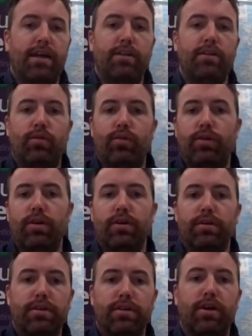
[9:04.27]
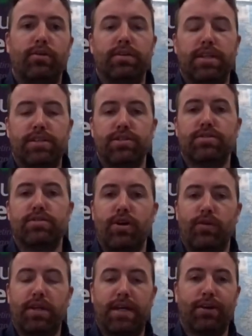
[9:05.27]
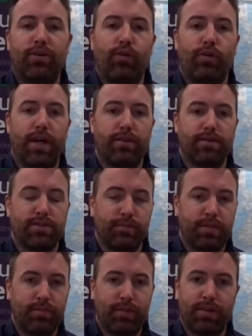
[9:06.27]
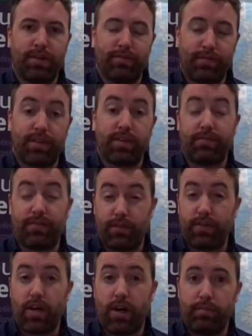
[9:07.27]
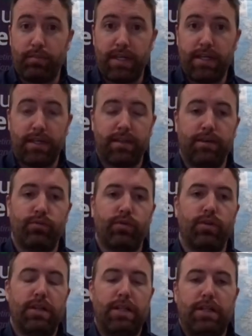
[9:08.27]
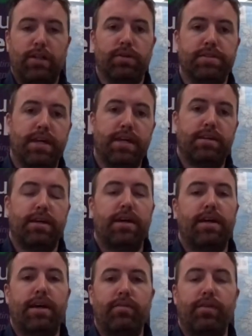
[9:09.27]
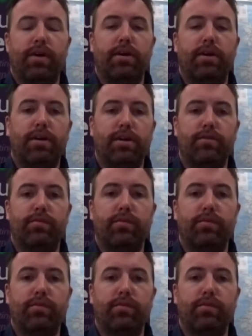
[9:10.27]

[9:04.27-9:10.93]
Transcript: or, you know, they just don't want to get caught out. So people are, for the time being, I think will take a very kind of